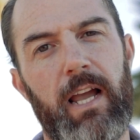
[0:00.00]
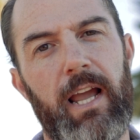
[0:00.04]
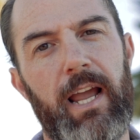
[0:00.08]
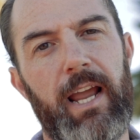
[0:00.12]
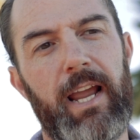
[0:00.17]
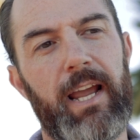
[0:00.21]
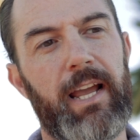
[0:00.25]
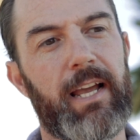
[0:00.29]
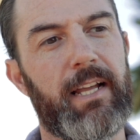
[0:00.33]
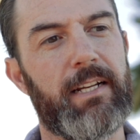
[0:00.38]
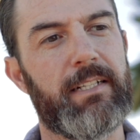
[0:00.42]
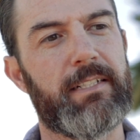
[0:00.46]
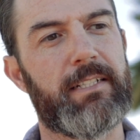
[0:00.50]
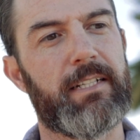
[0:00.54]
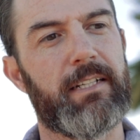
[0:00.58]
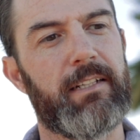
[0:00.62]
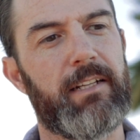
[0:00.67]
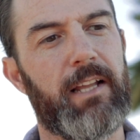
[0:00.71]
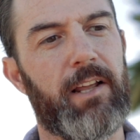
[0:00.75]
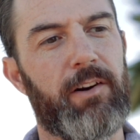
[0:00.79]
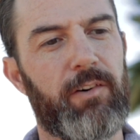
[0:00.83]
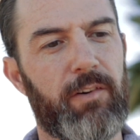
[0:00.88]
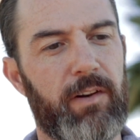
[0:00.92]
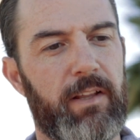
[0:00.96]
And
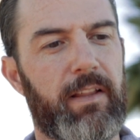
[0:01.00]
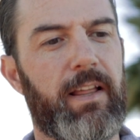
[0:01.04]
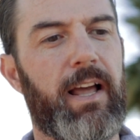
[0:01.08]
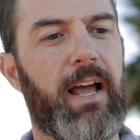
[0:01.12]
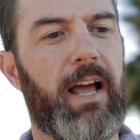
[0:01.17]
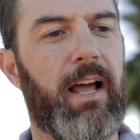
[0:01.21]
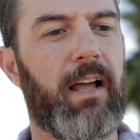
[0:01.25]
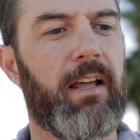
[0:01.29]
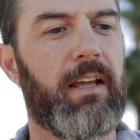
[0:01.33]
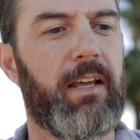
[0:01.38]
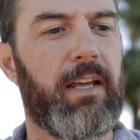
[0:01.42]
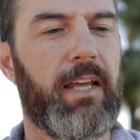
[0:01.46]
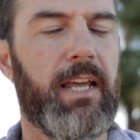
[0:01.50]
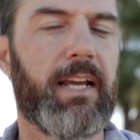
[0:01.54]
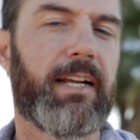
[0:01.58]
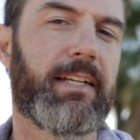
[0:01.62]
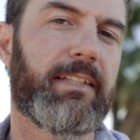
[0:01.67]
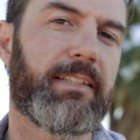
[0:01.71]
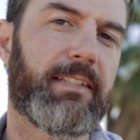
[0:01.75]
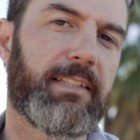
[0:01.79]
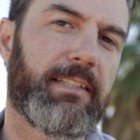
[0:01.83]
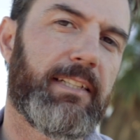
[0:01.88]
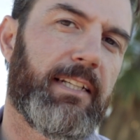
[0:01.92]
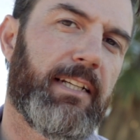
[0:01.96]
not only that, it
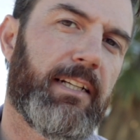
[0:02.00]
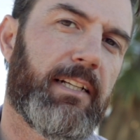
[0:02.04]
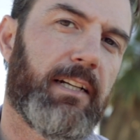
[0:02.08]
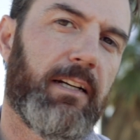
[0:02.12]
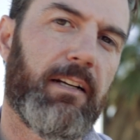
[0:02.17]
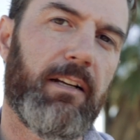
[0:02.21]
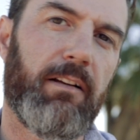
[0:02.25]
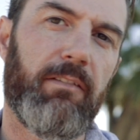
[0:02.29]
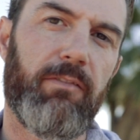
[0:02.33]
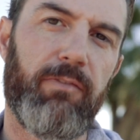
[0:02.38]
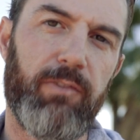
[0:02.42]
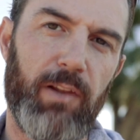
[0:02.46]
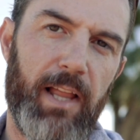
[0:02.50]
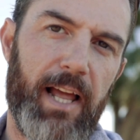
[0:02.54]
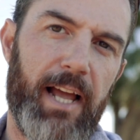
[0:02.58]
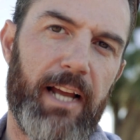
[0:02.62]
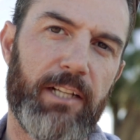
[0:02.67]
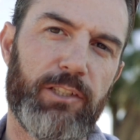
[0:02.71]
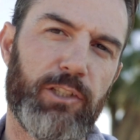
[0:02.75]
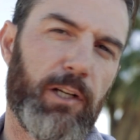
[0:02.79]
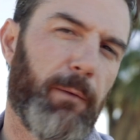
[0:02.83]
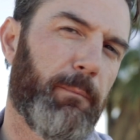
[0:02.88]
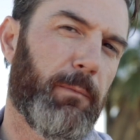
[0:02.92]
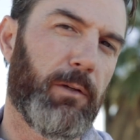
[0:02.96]
can sync
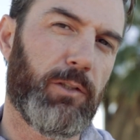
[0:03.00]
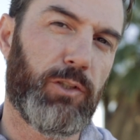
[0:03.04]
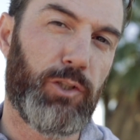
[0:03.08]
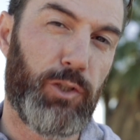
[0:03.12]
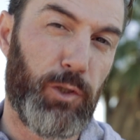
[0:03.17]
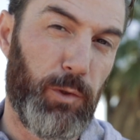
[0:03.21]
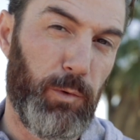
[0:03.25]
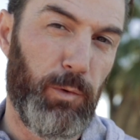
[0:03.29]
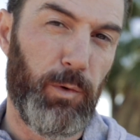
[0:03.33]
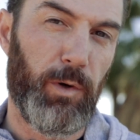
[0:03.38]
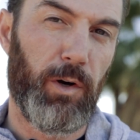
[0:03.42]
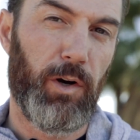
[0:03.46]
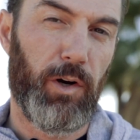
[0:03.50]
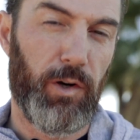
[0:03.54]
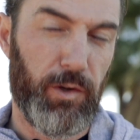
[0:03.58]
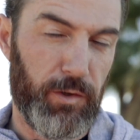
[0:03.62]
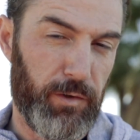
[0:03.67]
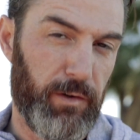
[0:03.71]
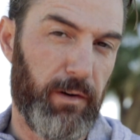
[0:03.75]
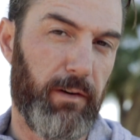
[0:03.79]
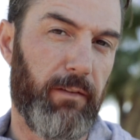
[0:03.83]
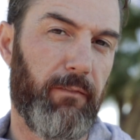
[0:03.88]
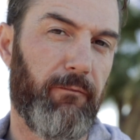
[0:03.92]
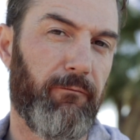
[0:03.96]
flash up to
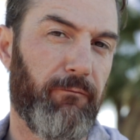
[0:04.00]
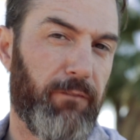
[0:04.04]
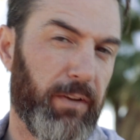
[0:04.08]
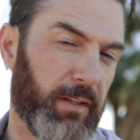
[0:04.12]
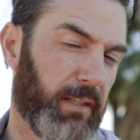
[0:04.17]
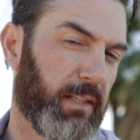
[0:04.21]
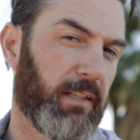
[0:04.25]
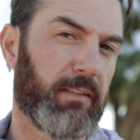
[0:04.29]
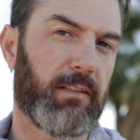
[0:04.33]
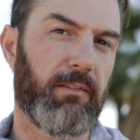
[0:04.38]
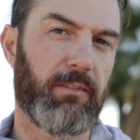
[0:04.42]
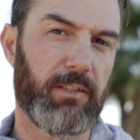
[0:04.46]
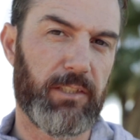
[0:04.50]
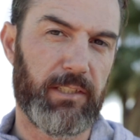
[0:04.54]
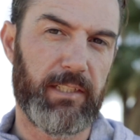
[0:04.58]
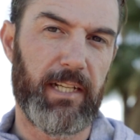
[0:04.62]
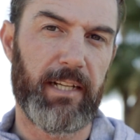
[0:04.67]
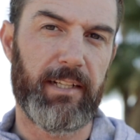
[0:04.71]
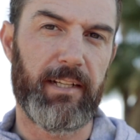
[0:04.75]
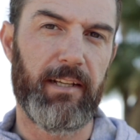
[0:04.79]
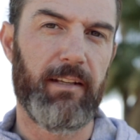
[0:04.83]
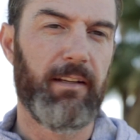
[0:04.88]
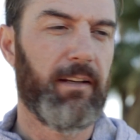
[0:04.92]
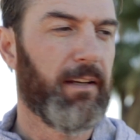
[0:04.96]
250th of a
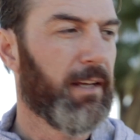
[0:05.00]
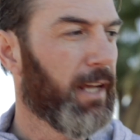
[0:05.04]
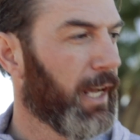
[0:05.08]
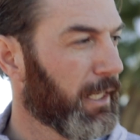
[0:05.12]
second.